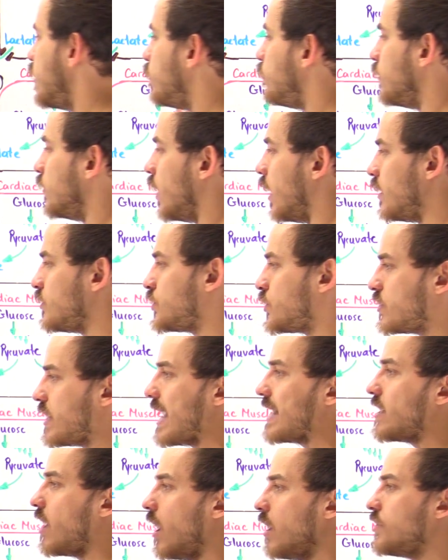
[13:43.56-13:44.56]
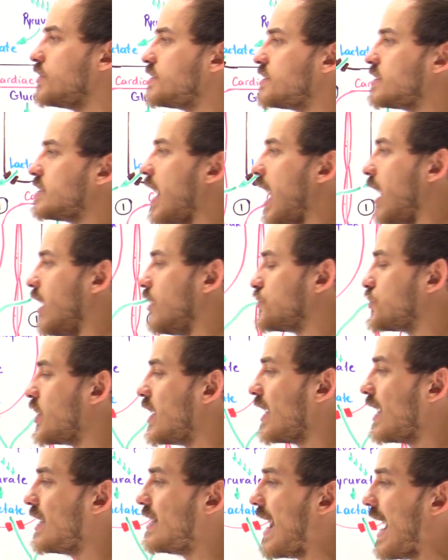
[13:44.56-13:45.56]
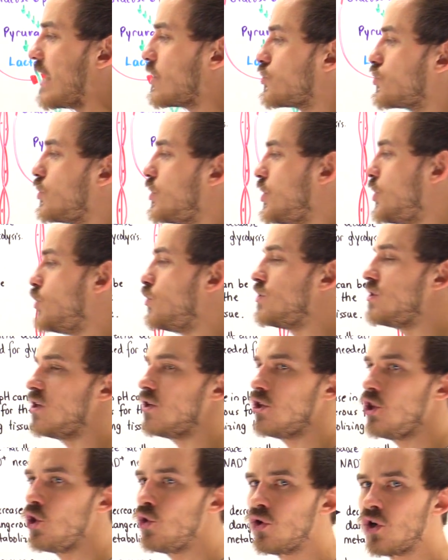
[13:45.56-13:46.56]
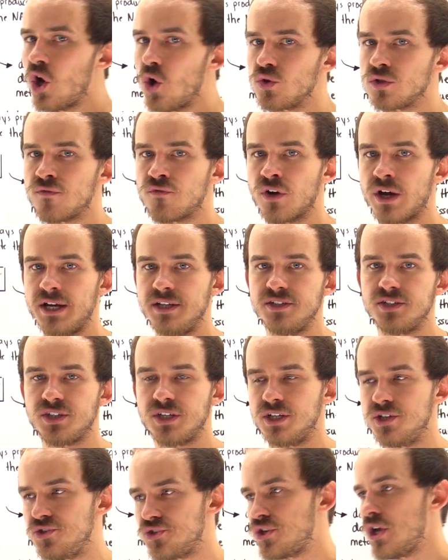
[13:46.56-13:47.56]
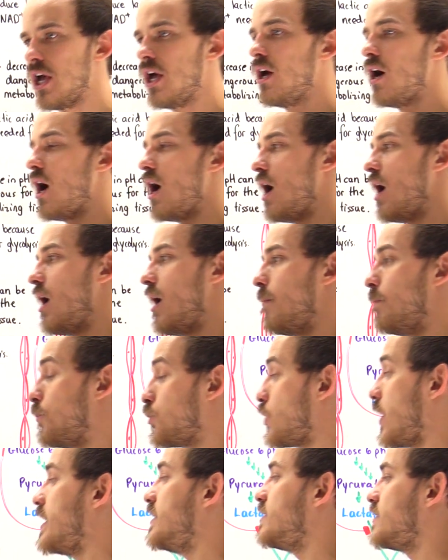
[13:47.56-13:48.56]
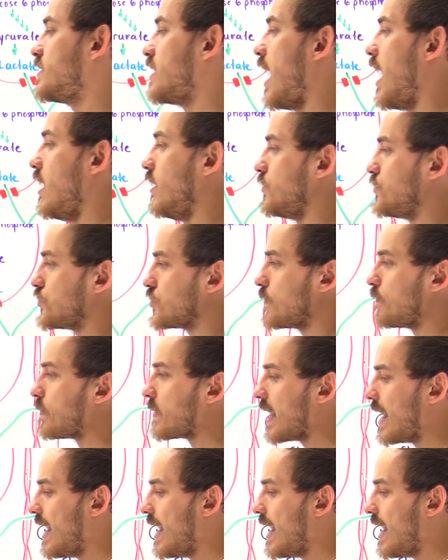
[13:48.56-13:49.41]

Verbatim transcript: the blood so that other cells can actually use the glucose, for instance, uh, brain cells.